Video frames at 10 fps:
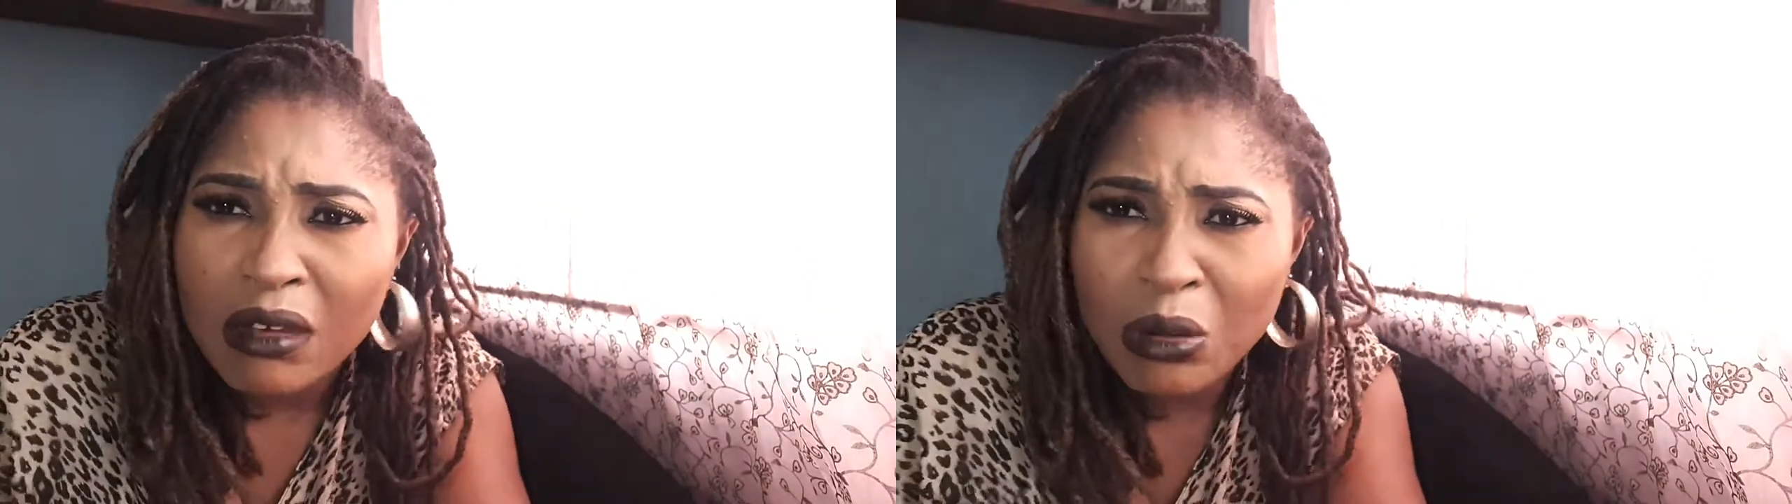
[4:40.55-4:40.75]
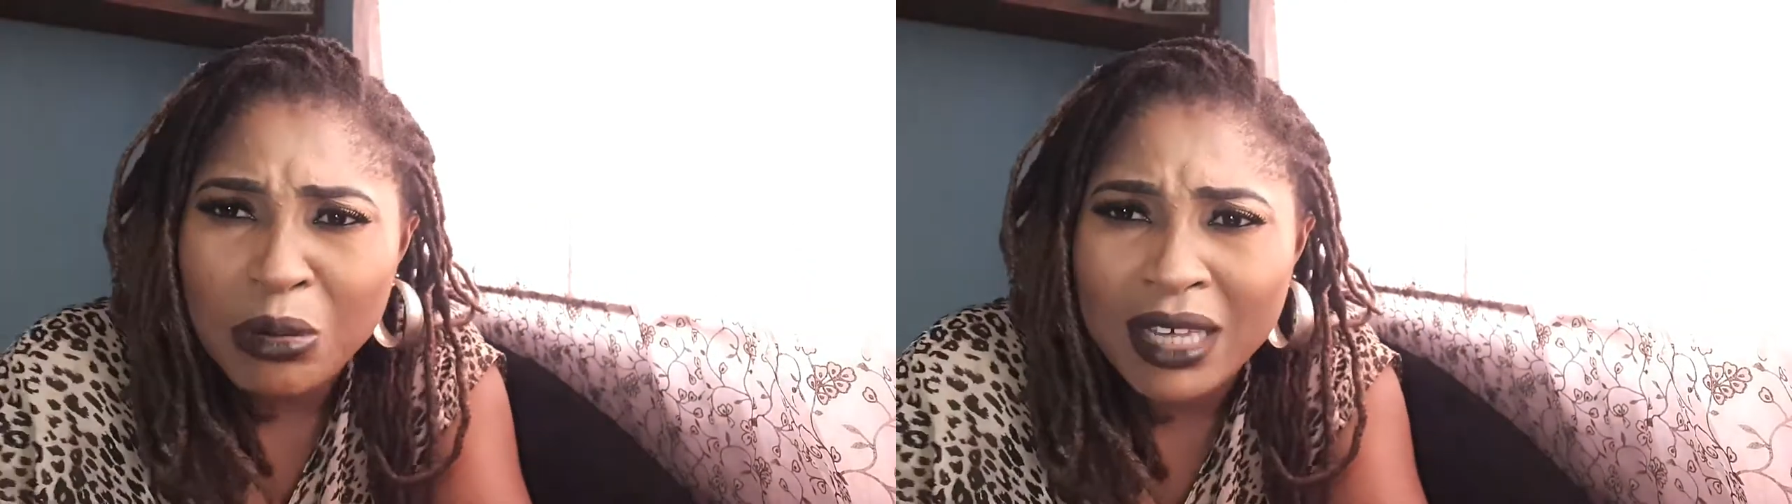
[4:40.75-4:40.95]

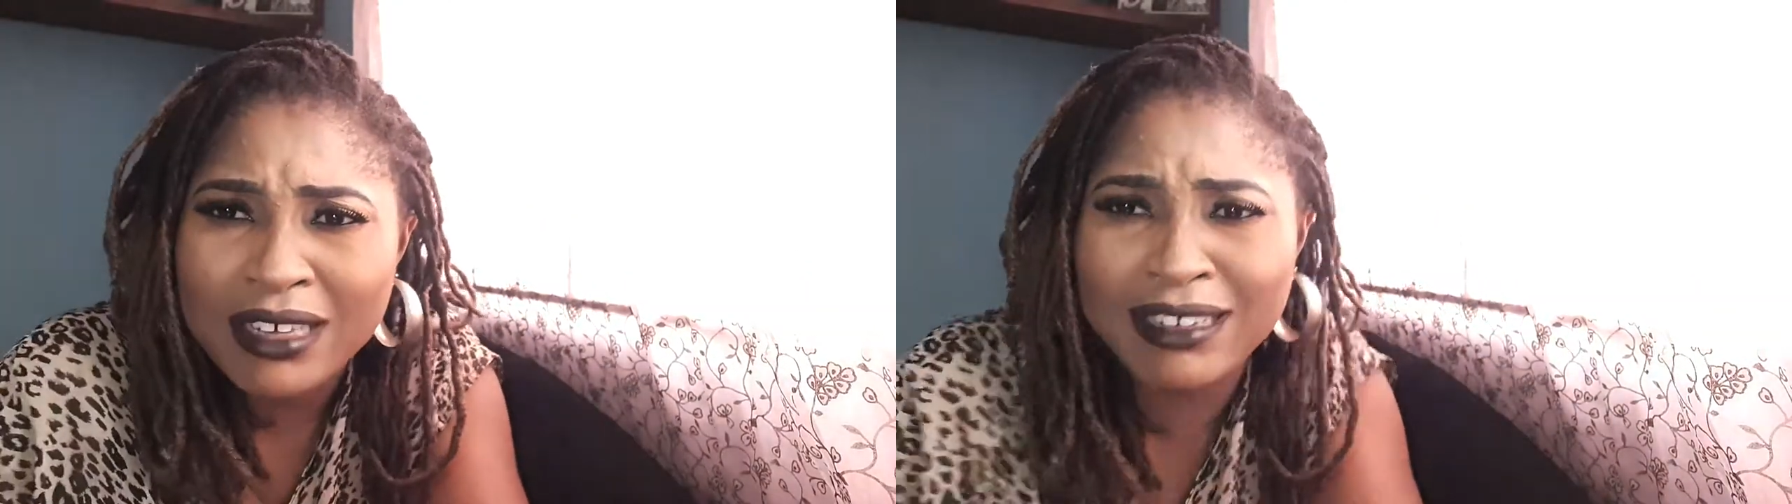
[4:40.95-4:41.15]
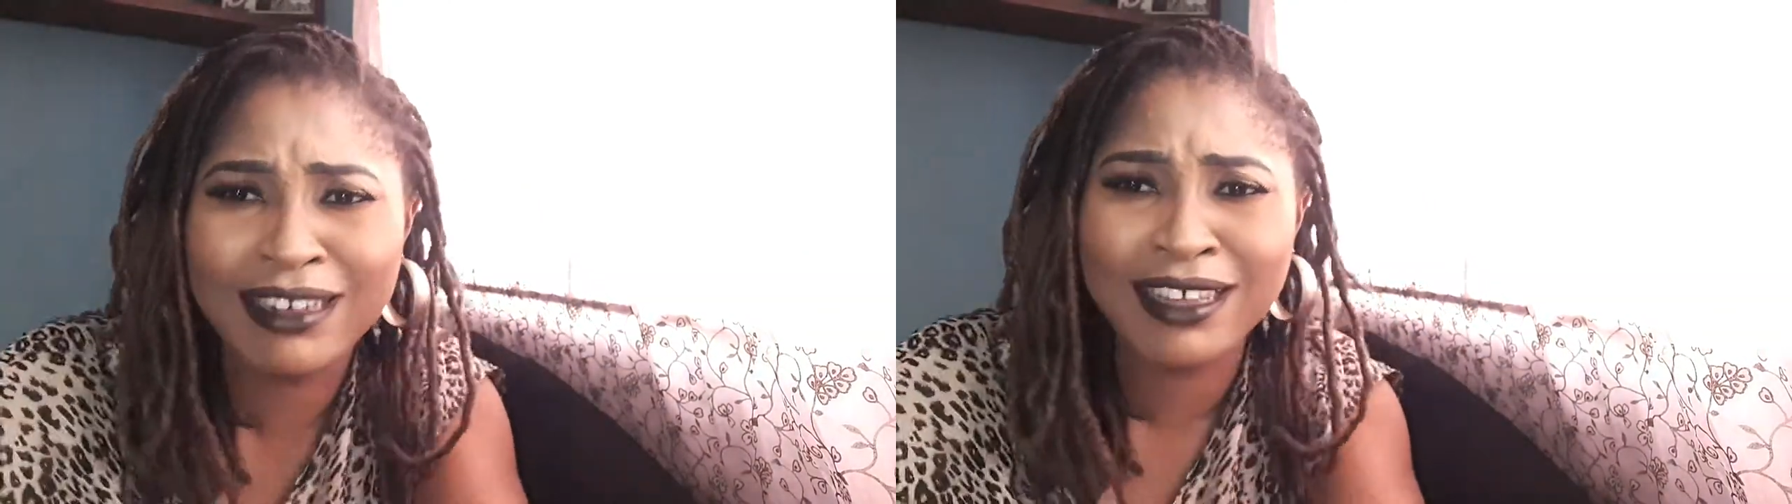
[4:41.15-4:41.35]
oh my
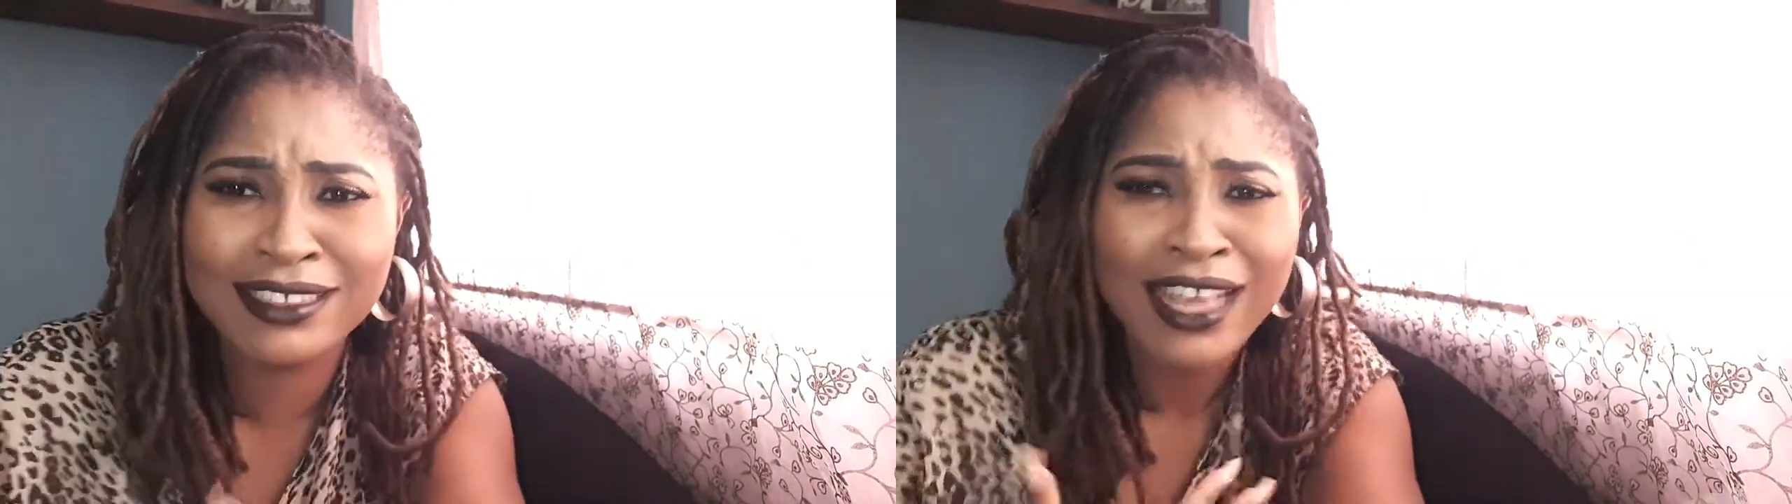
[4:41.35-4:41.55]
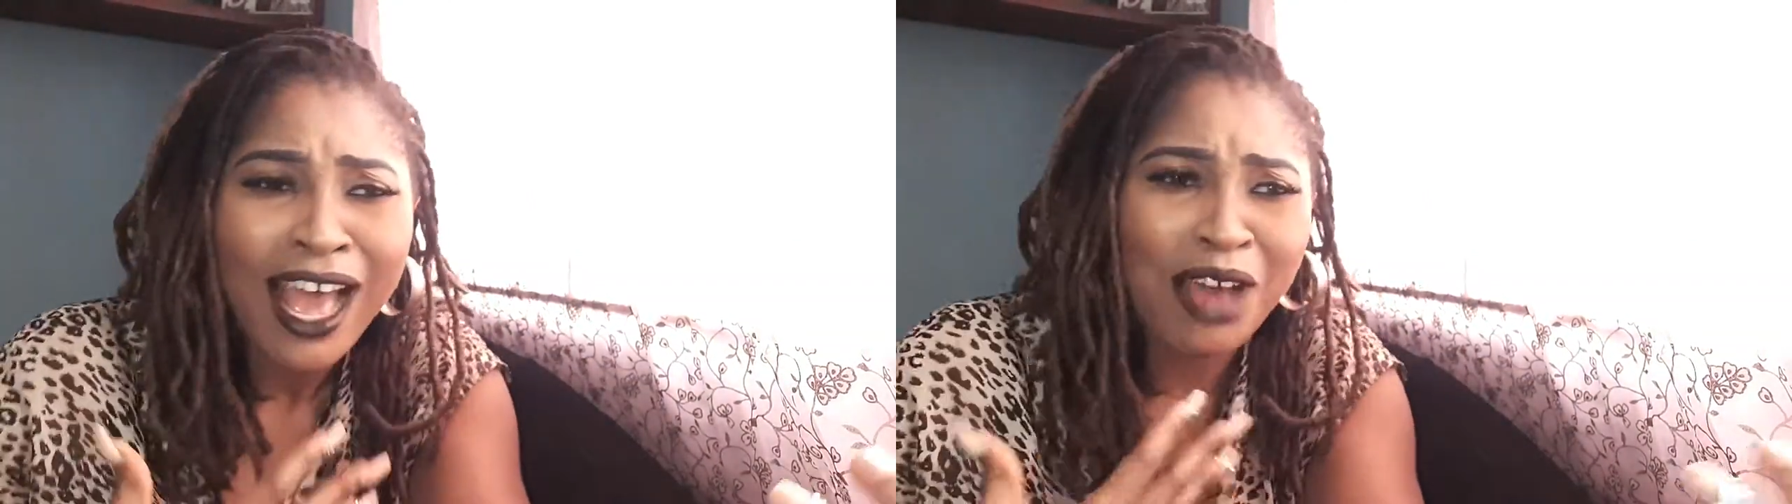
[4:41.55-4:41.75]

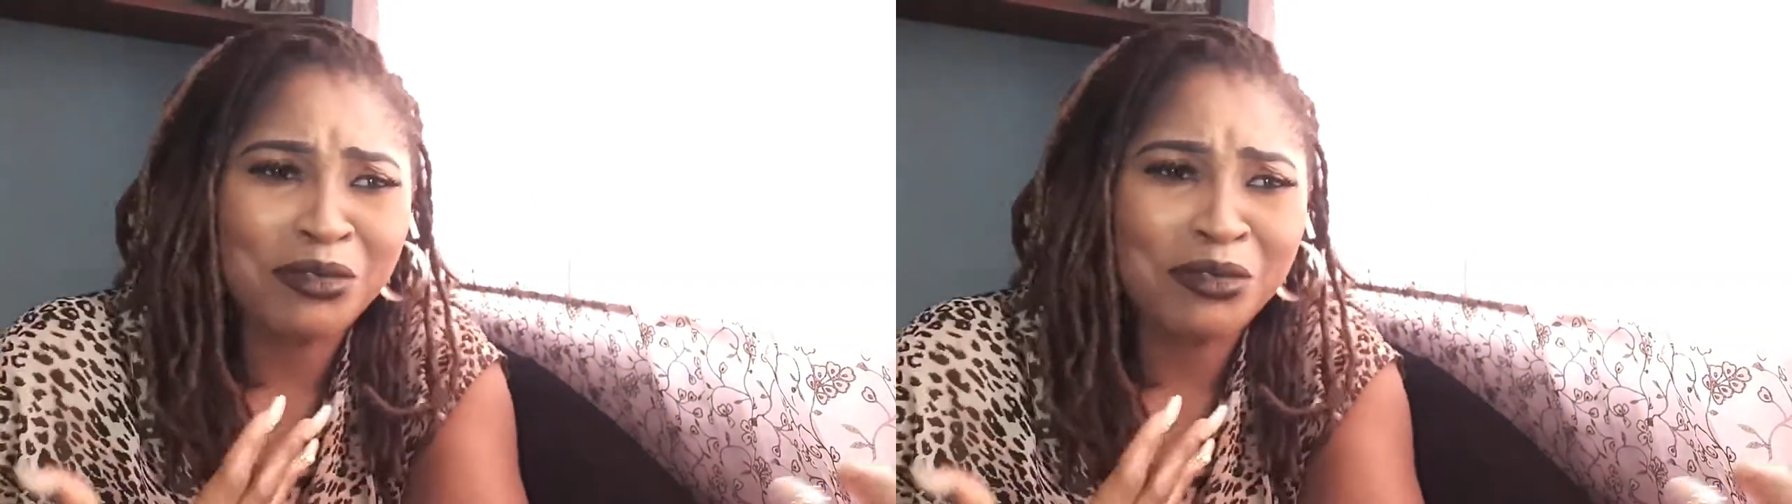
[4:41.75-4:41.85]
goodness, I